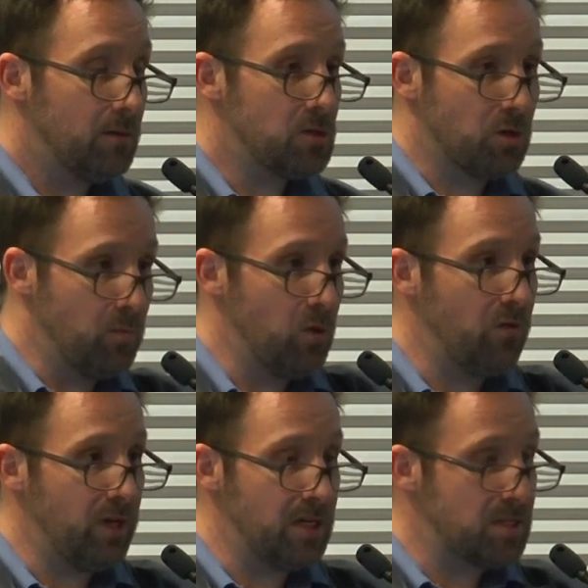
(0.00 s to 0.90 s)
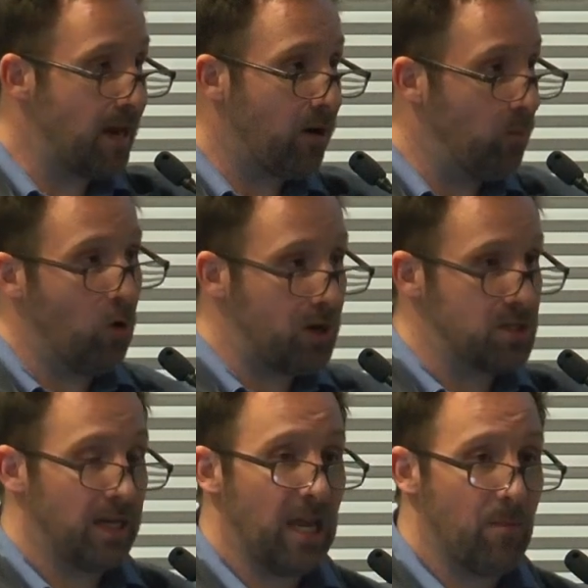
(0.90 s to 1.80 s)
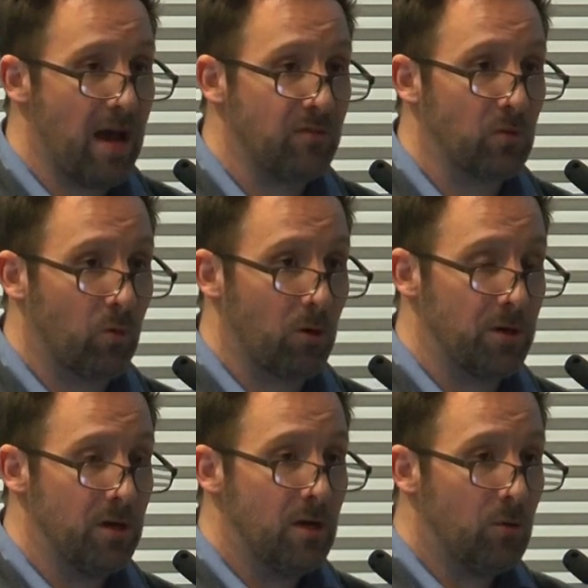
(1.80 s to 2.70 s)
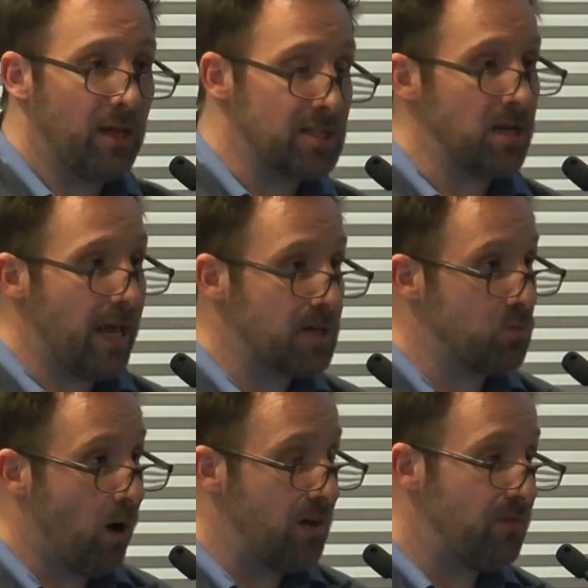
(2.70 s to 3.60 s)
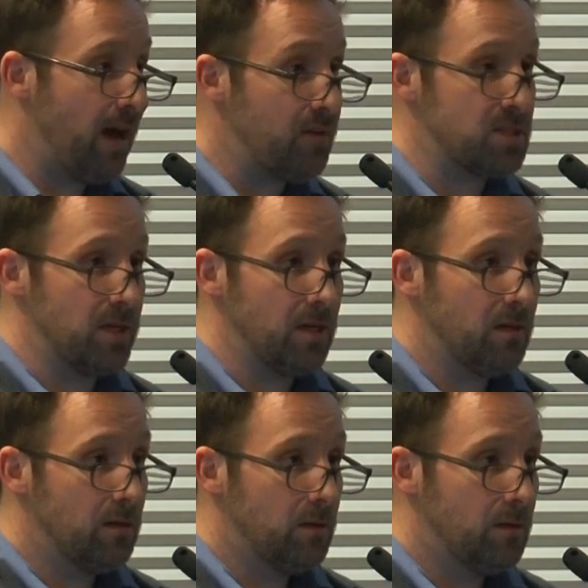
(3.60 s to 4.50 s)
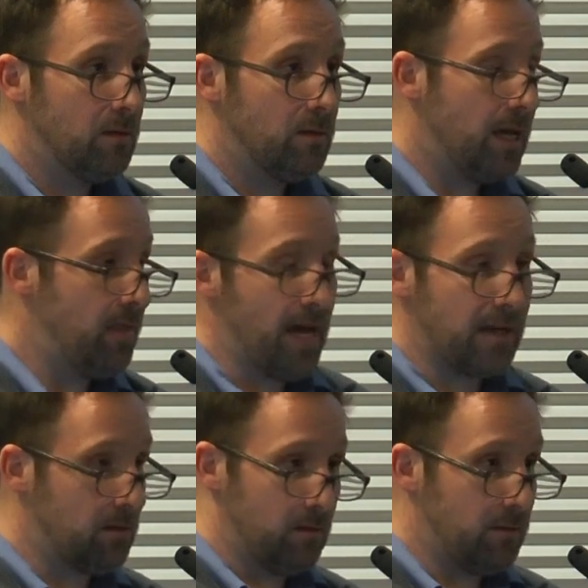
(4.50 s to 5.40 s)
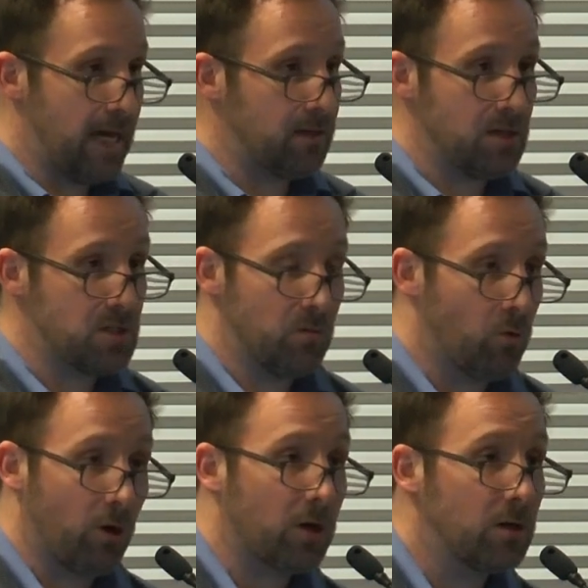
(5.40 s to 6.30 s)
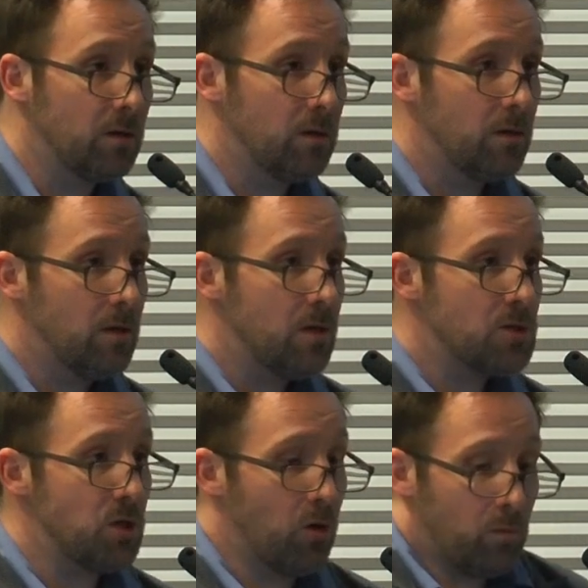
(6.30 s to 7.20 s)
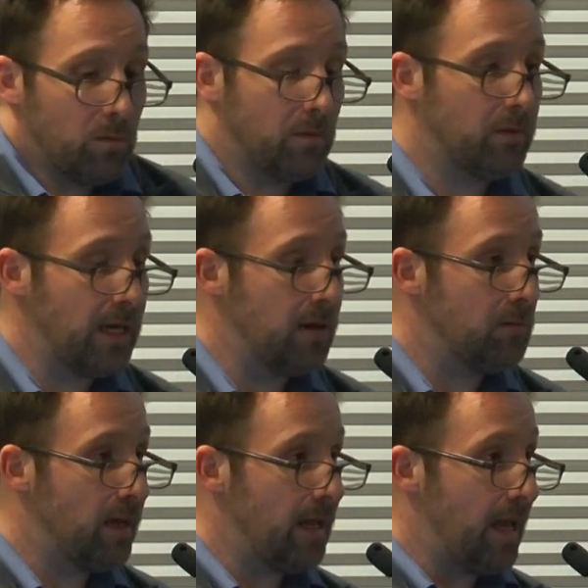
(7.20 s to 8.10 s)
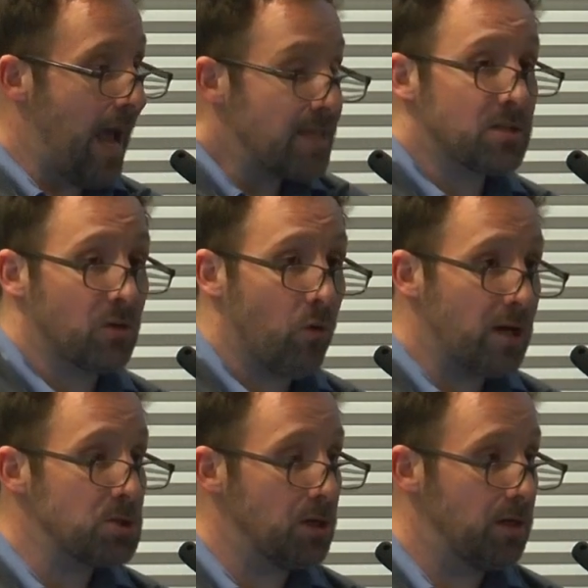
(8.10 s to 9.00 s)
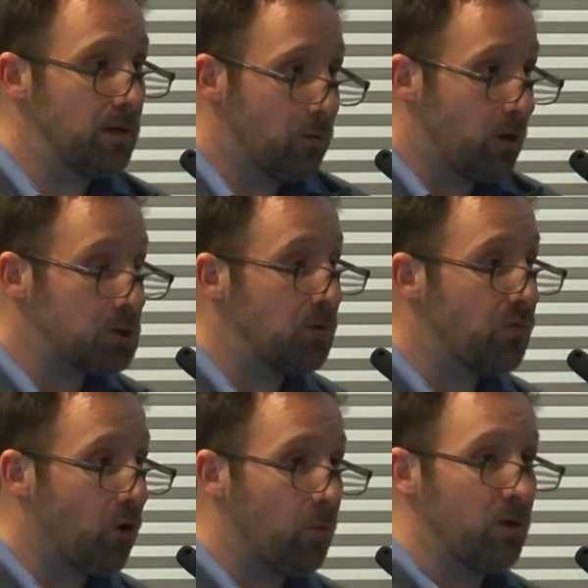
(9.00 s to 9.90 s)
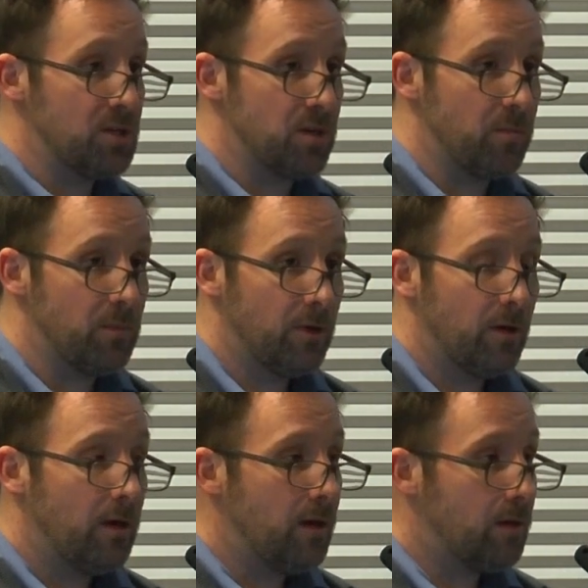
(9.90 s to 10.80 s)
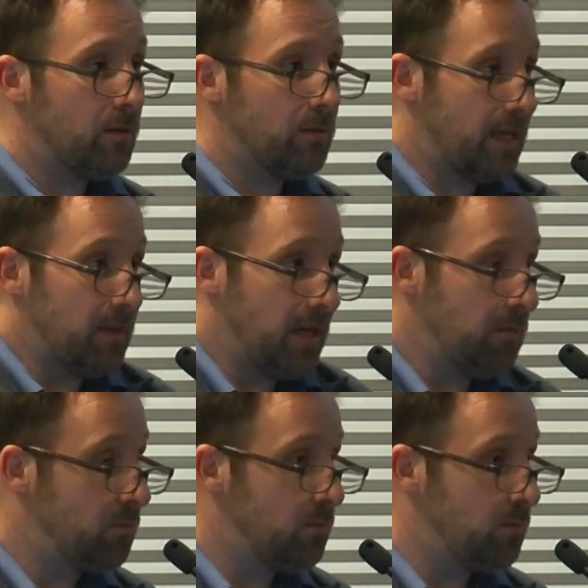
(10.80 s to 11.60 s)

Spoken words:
so the movie is terrible because it came afterward, well, that's an XY fallacy, and that doesn't work. So they asked a question in Russian formalism, that they